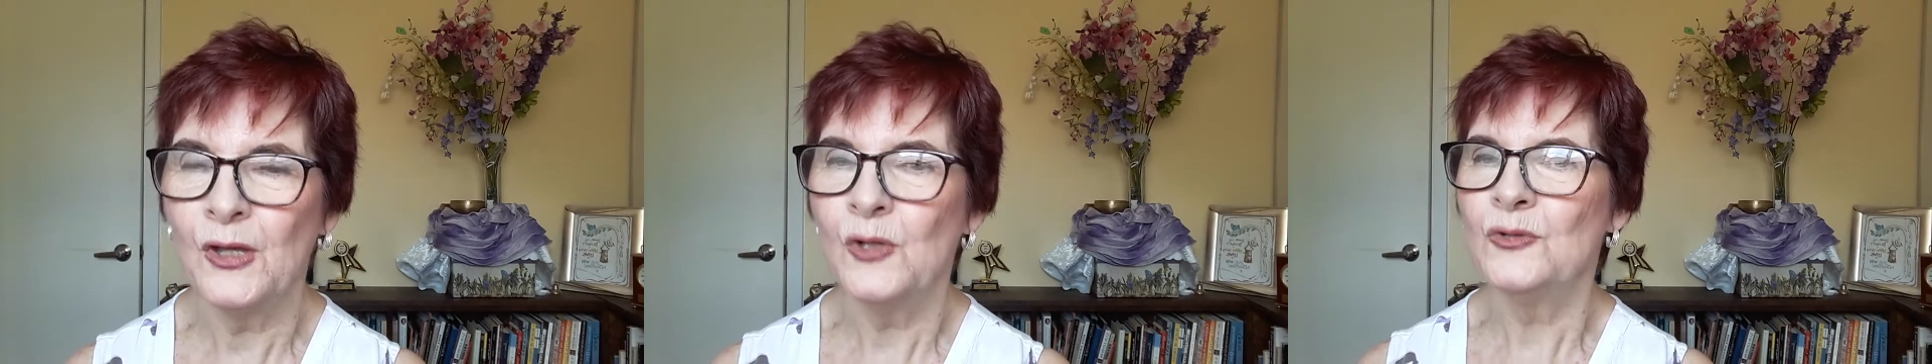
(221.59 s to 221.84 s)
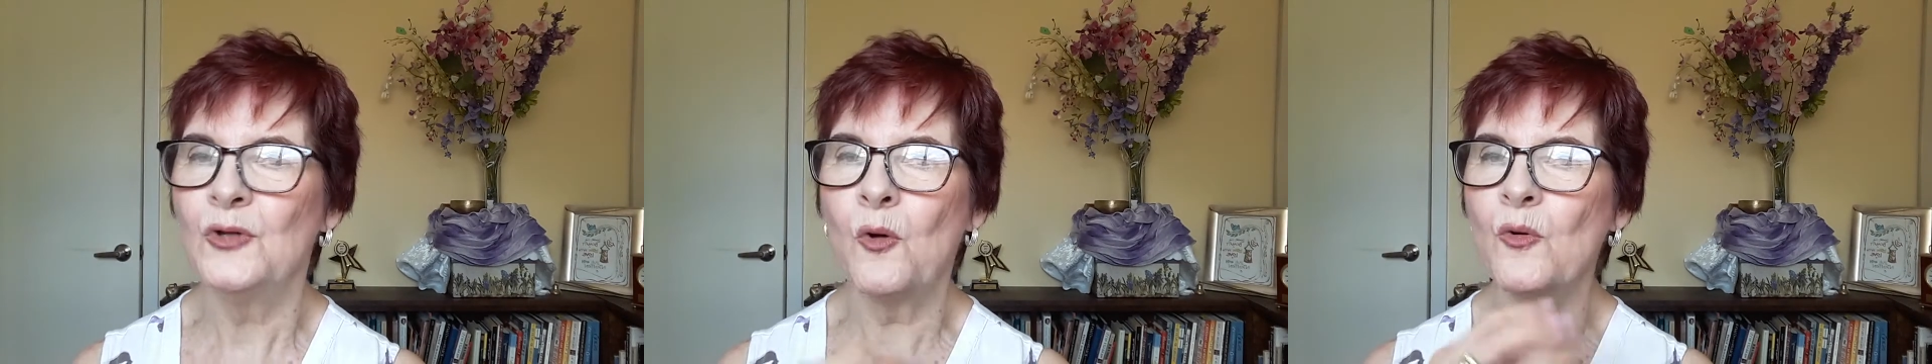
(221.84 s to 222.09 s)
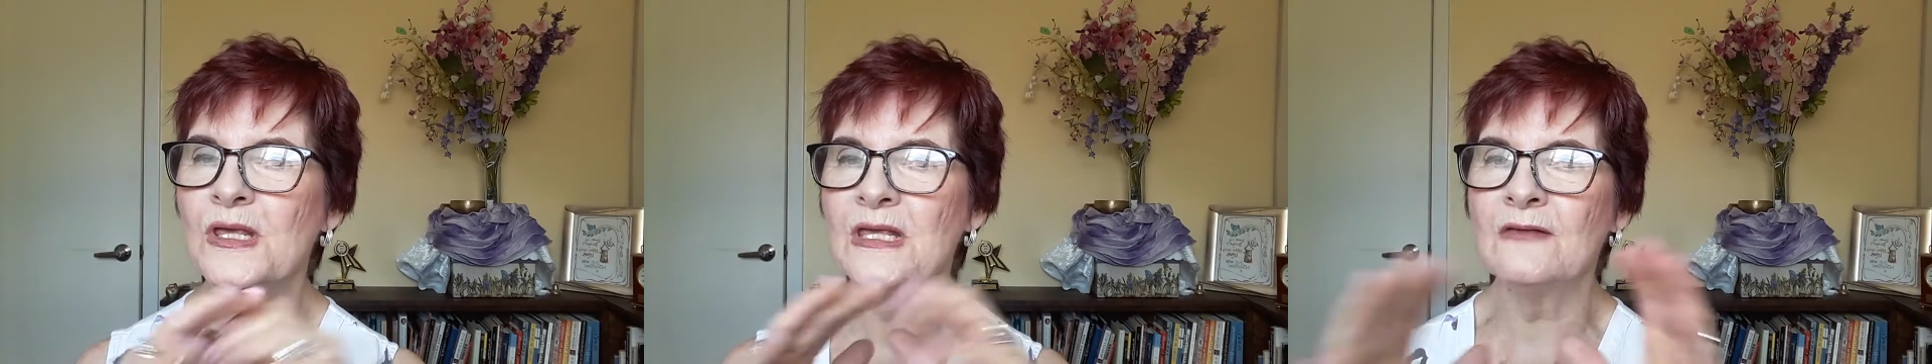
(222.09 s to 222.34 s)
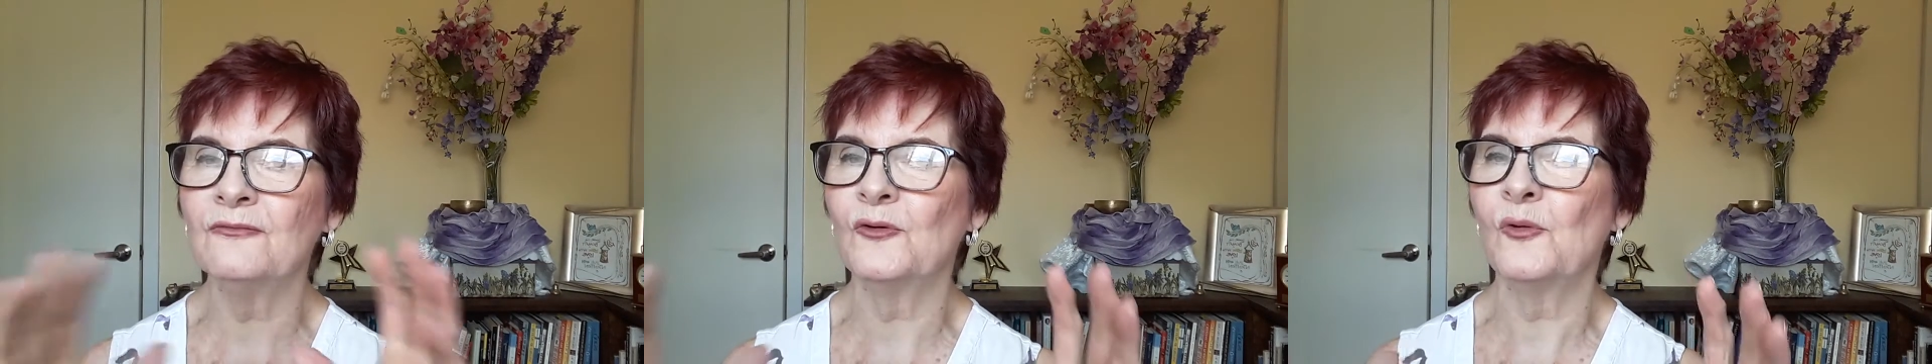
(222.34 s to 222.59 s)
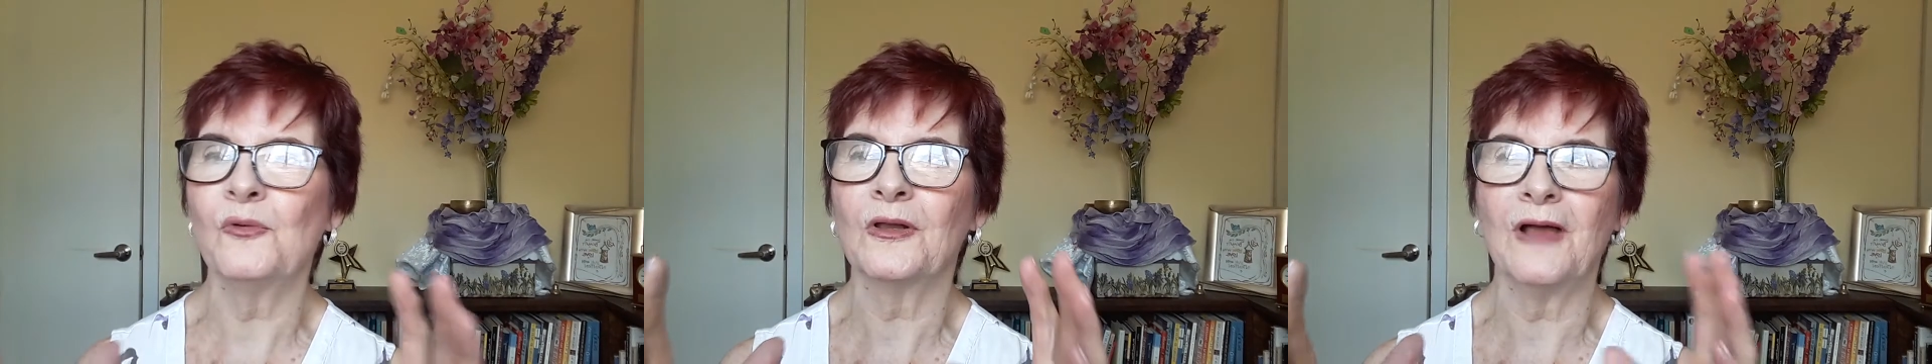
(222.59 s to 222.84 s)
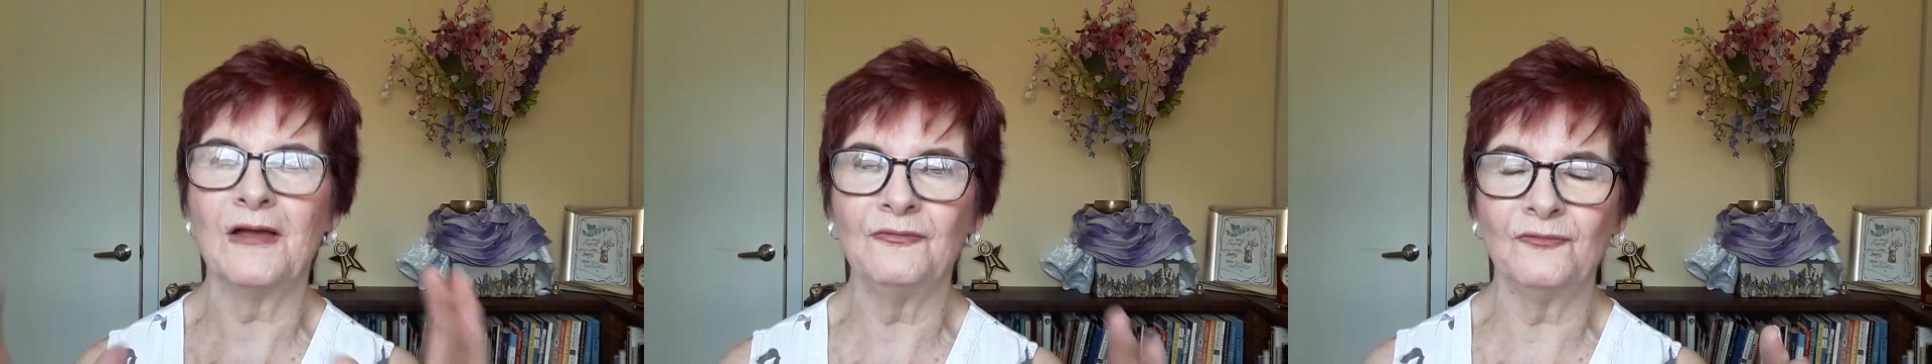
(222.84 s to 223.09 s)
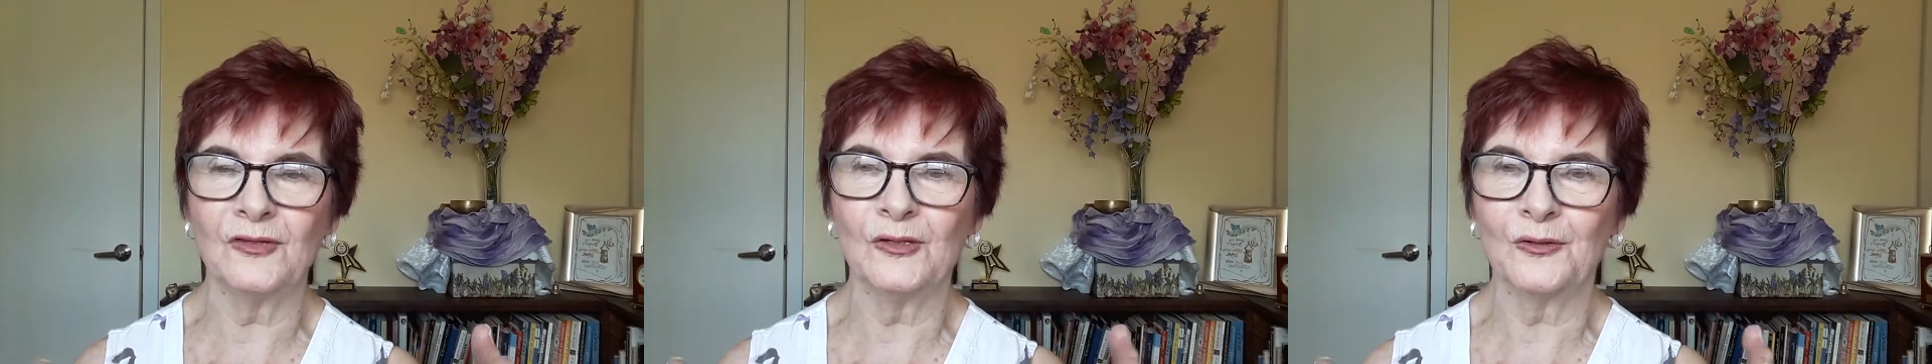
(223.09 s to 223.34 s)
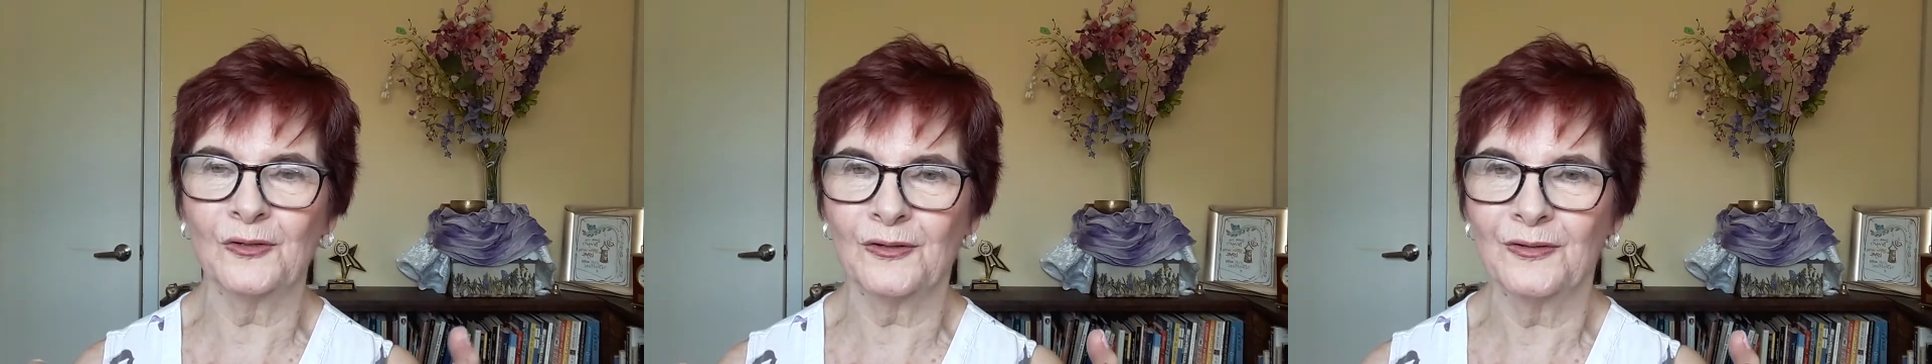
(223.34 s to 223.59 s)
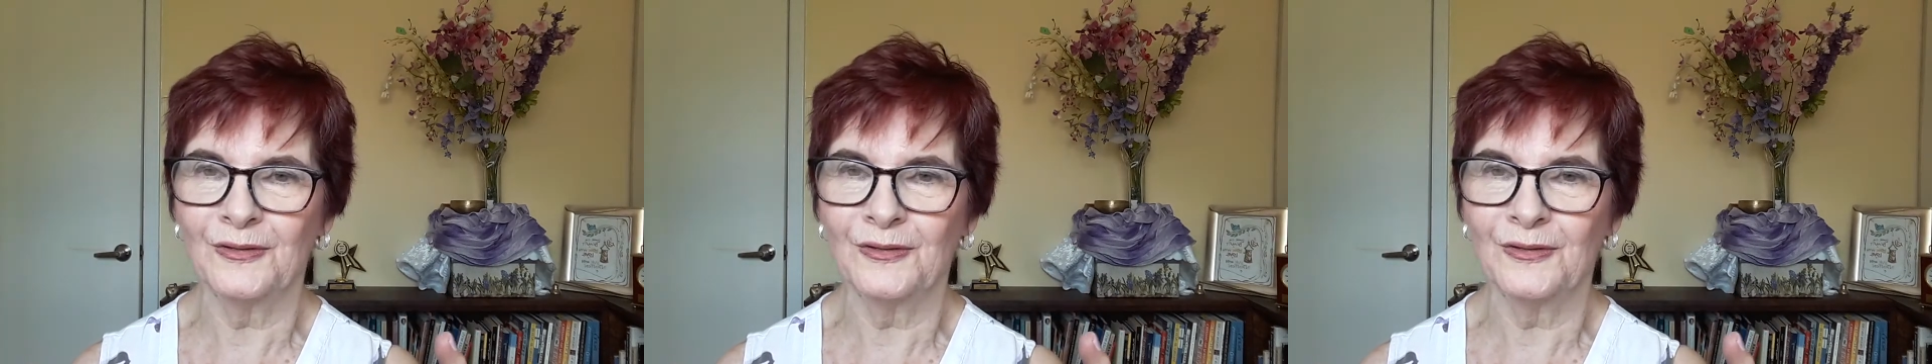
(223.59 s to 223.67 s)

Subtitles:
no evil will I fear.